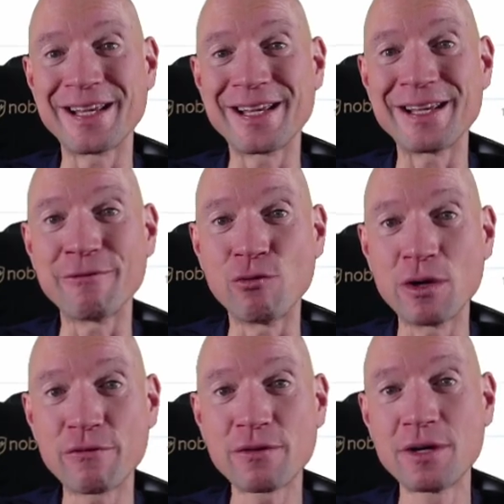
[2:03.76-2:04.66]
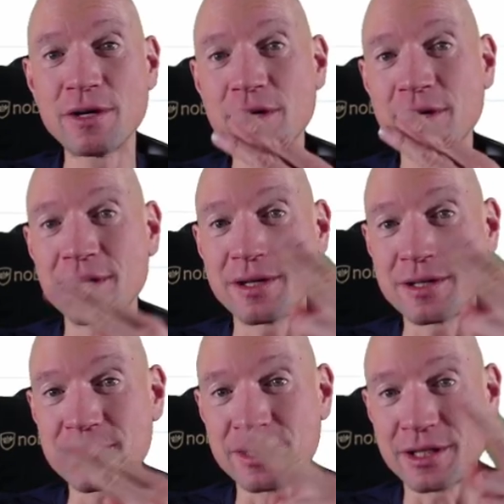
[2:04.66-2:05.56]
with
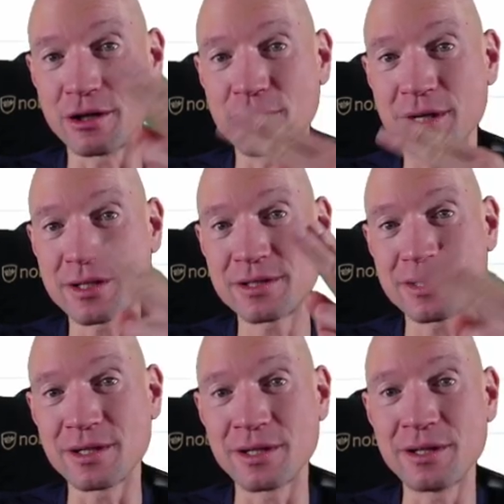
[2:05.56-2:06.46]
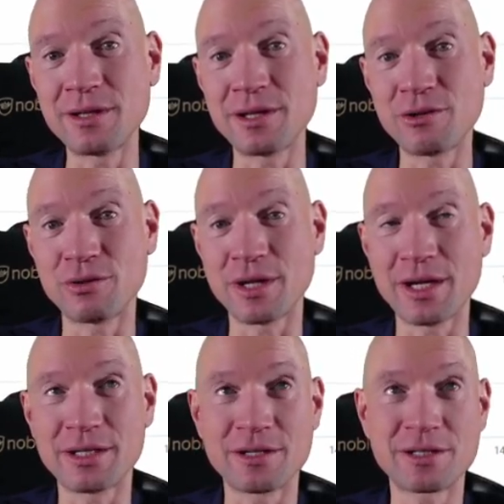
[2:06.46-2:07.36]
cigarettes in the
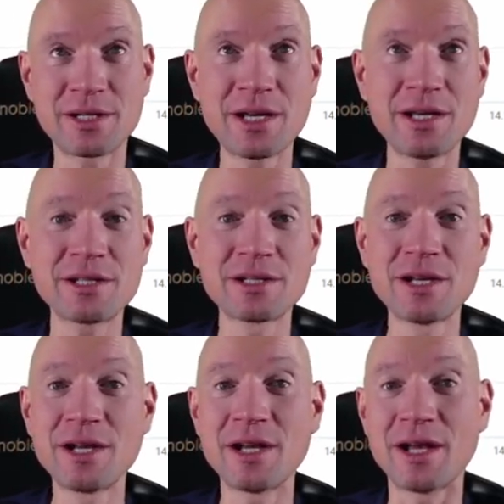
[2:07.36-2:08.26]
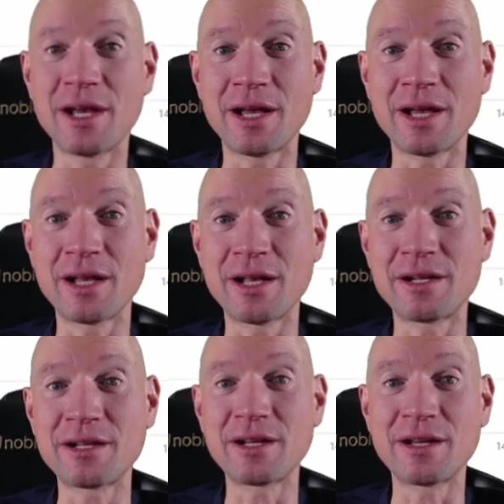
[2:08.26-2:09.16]
United States.
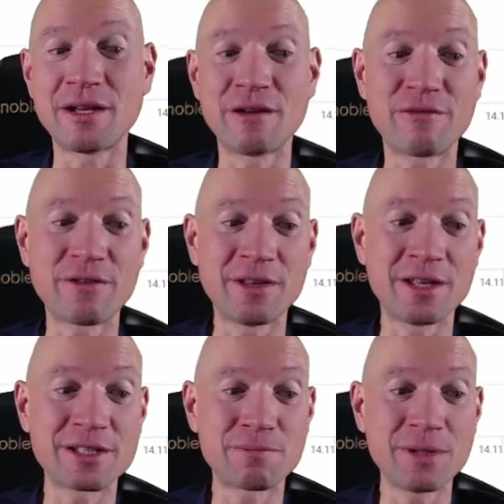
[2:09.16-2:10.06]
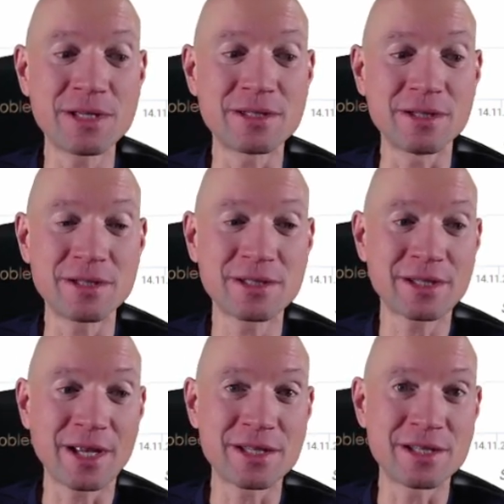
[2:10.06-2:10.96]
And if this business
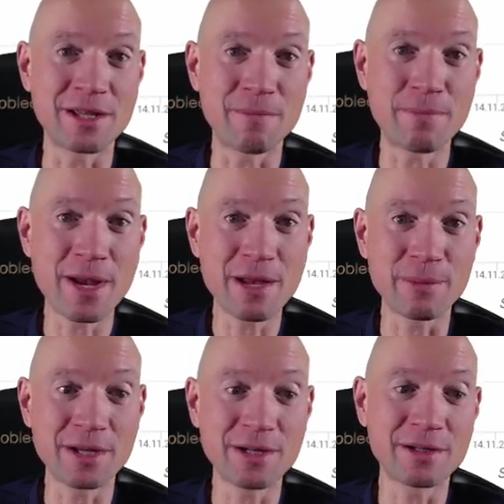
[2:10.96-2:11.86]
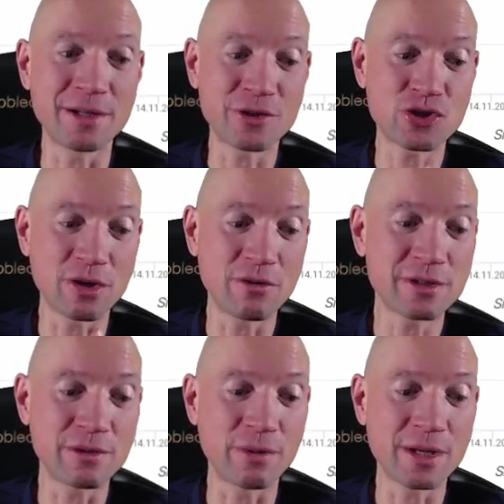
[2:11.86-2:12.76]
gets an impairment, it shows
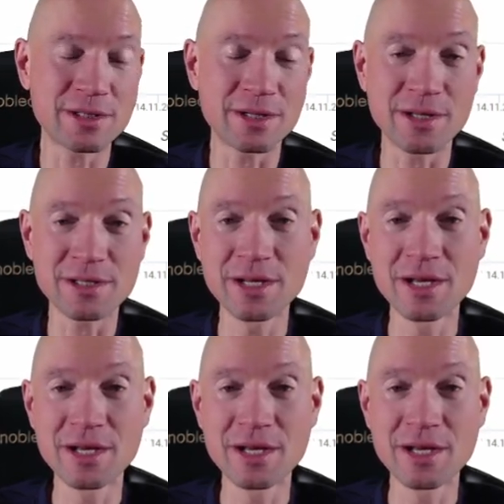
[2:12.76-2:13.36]
investors